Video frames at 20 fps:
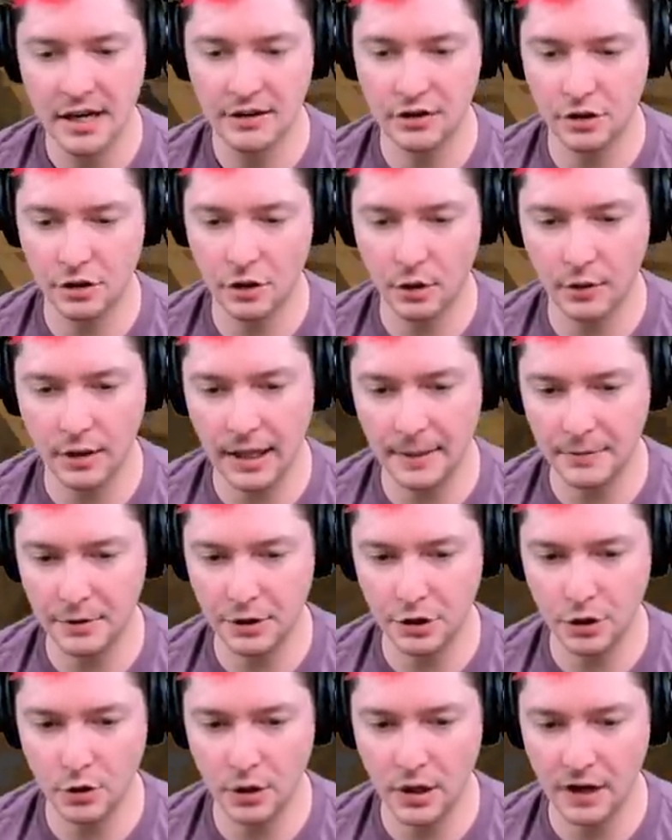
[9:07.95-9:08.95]
It's totally up
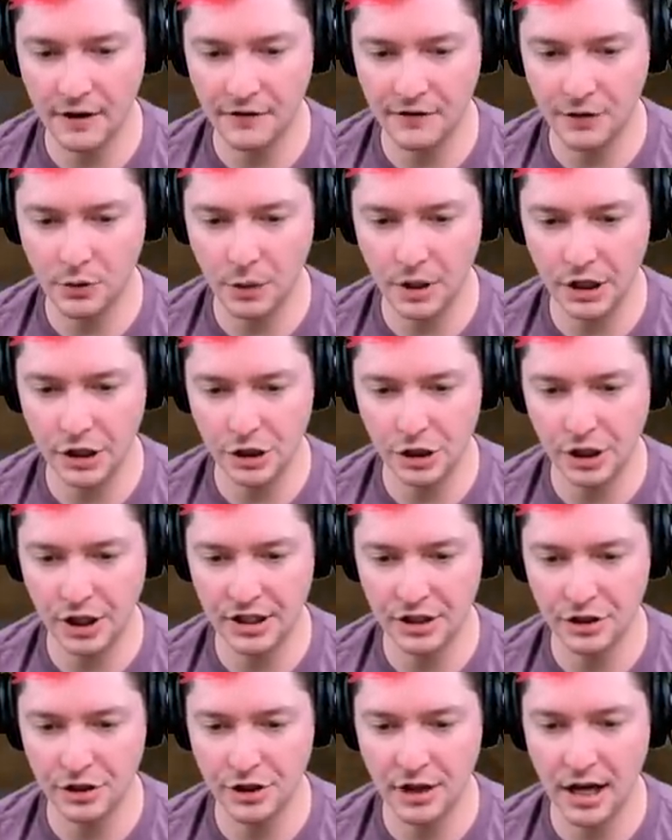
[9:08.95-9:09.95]
to you if you want to
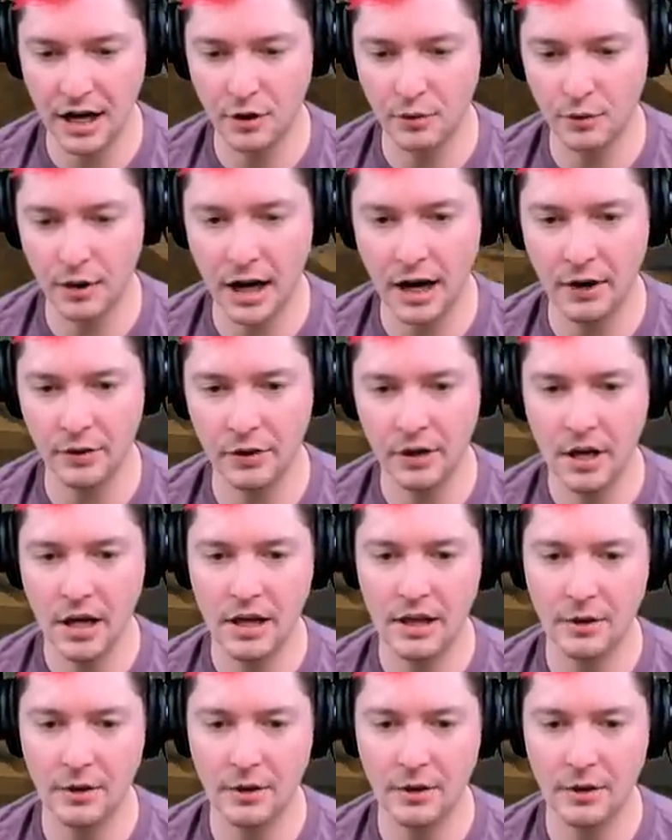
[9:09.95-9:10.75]
change that around,